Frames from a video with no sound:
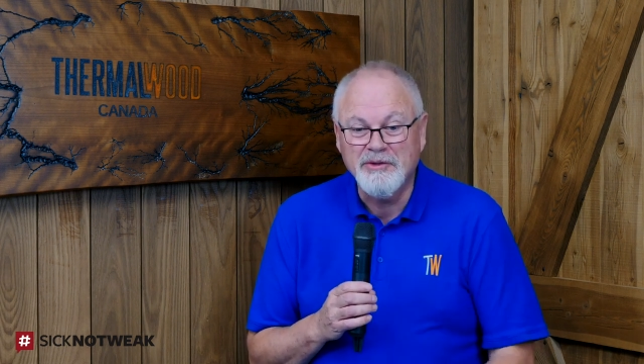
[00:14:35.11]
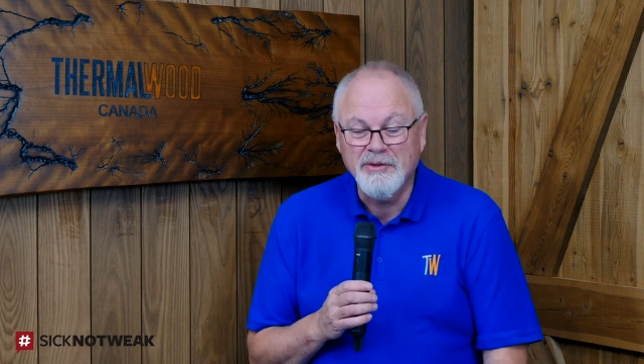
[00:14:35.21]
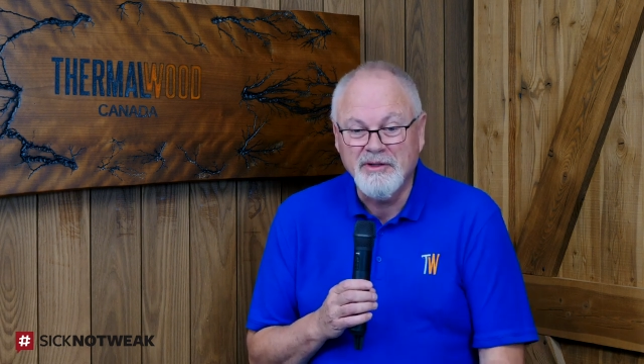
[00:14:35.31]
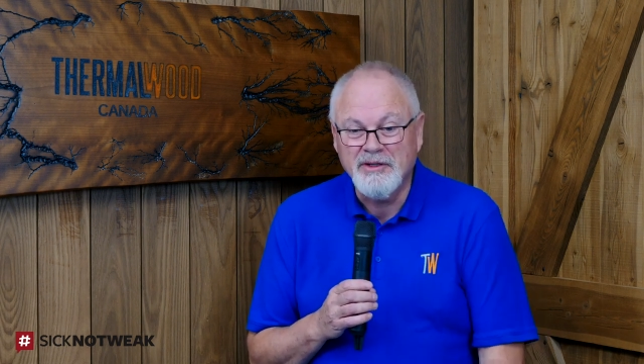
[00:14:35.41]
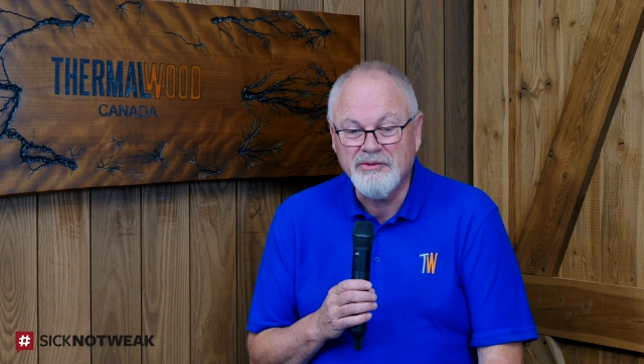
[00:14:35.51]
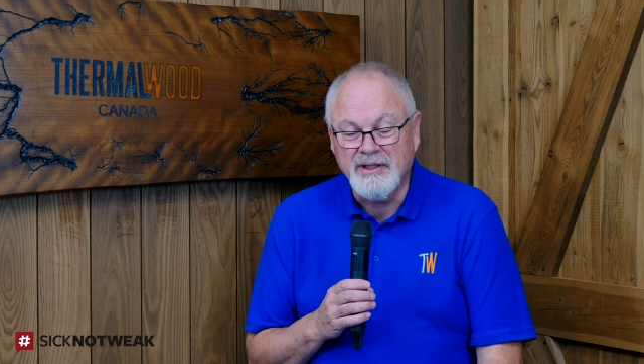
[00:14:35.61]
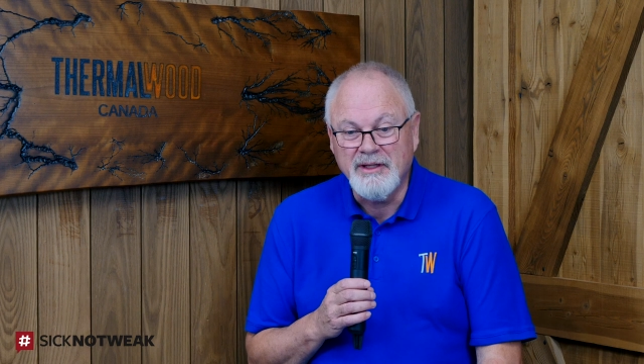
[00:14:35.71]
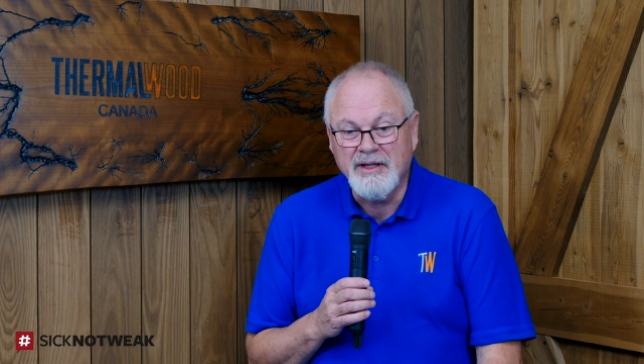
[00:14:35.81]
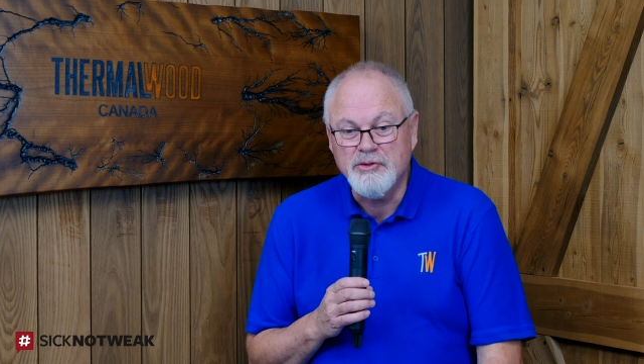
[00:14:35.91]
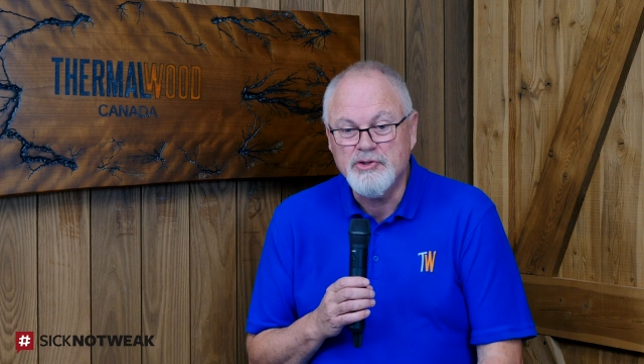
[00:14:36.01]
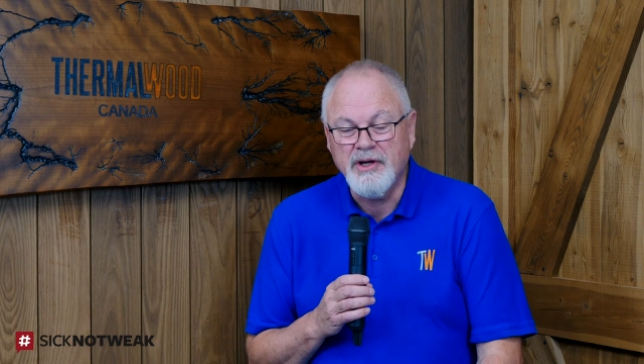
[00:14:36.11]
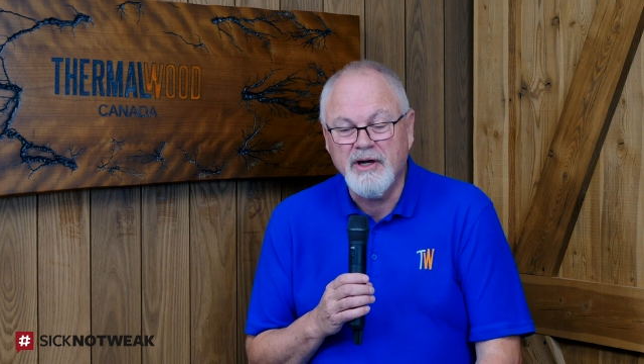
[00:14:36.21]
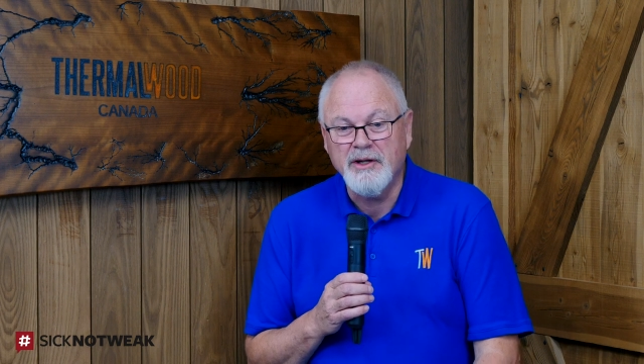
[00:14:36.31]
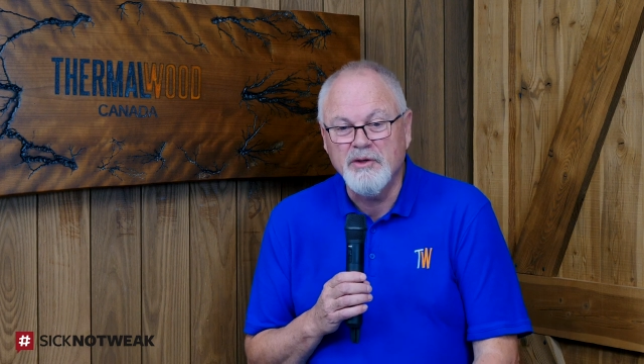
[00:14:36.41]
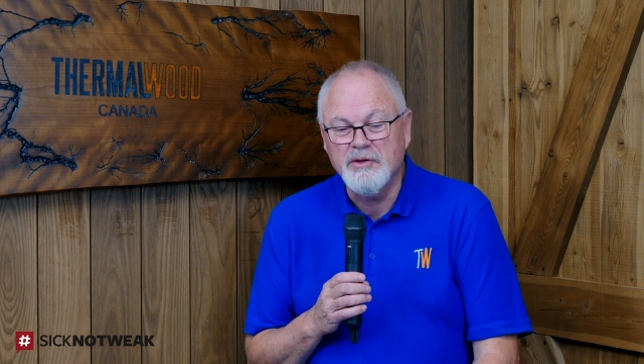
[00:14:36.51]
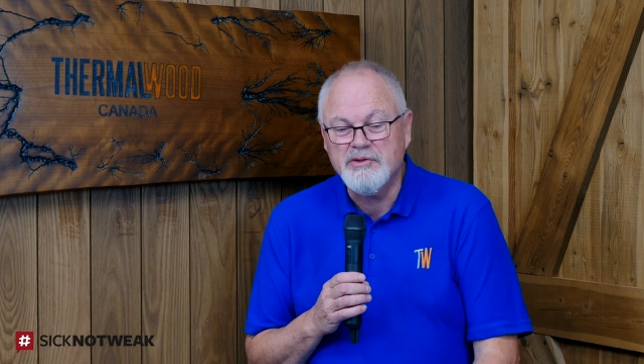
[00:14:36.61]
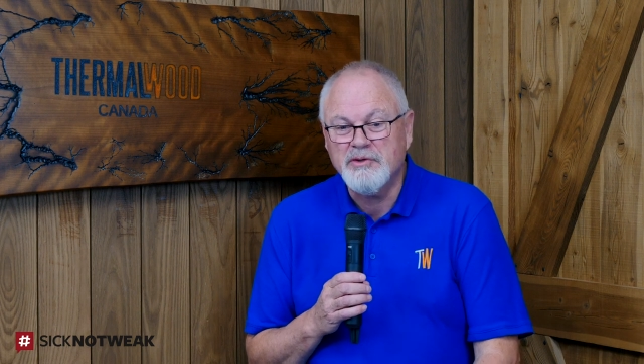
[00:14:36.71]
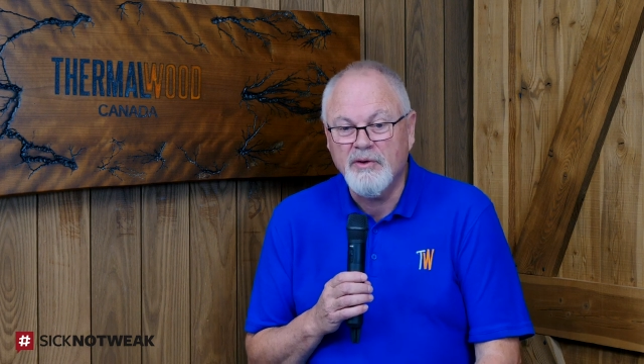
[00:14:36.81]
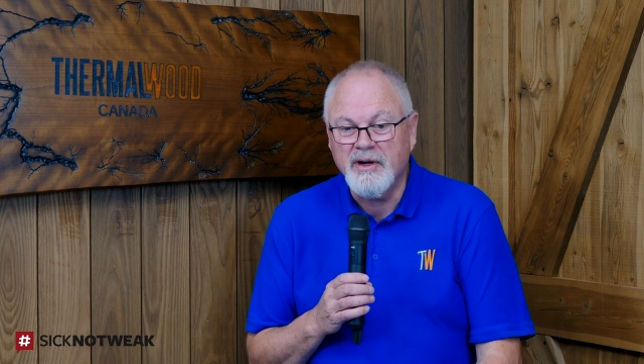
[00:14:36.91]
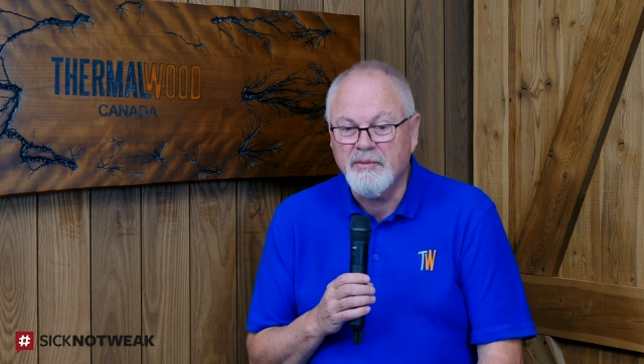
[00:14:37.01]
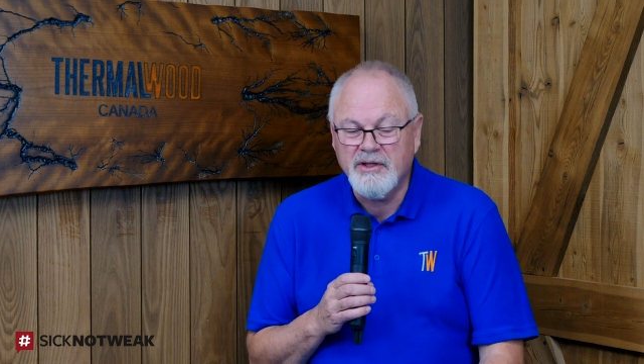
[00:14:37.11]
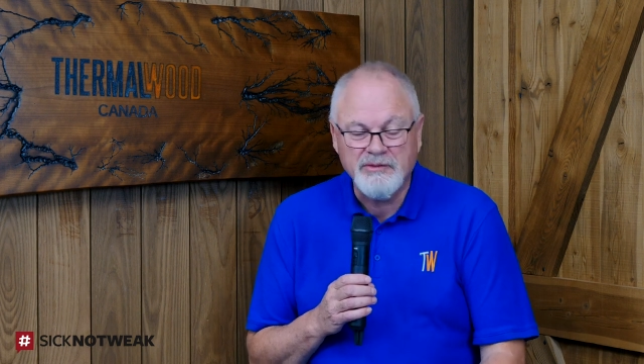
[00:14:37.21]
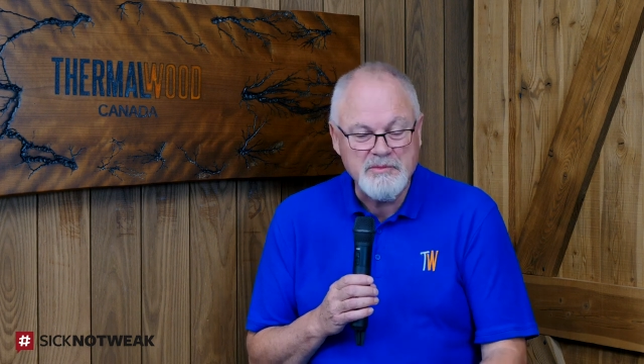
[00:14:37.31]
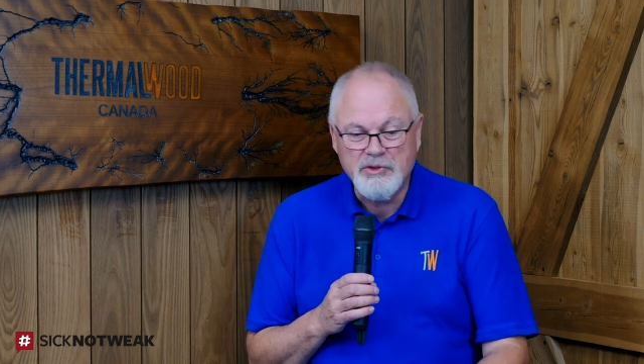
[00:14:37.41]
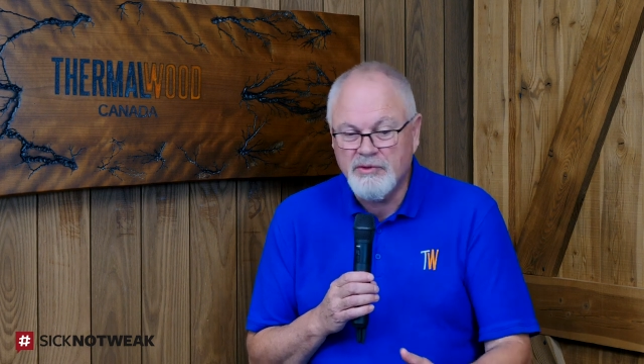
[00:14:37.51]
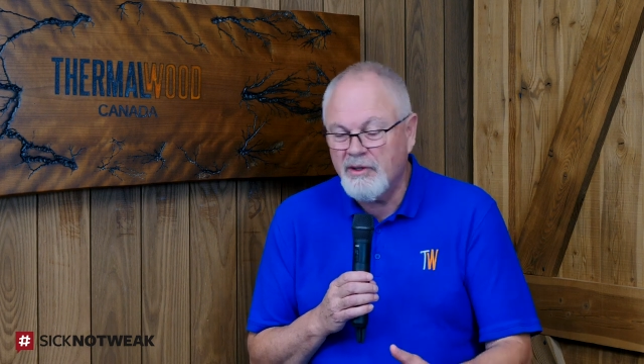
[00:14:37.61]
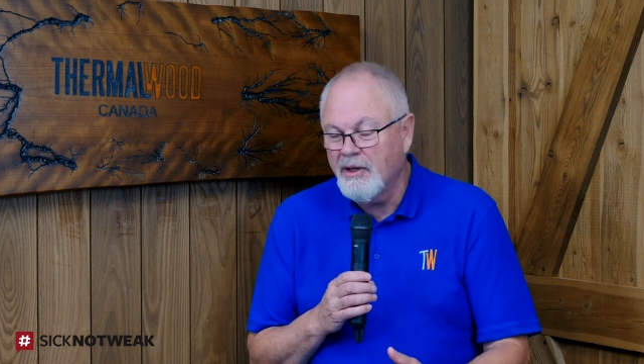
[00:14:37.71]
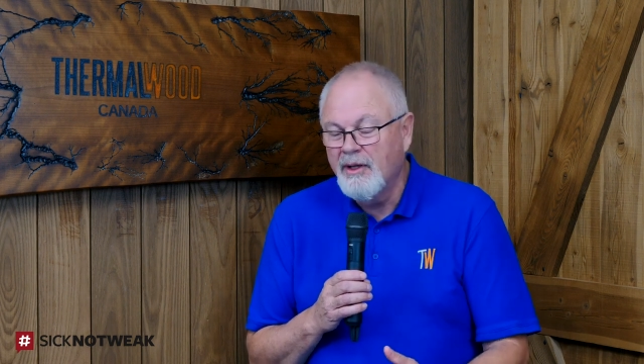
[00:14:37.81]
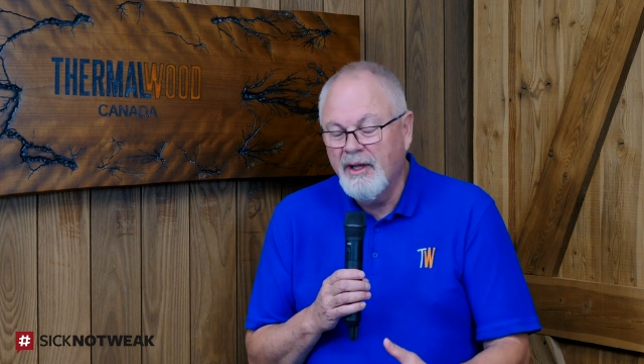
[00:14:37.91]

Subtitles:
to do this and sharing your story, because I'm sure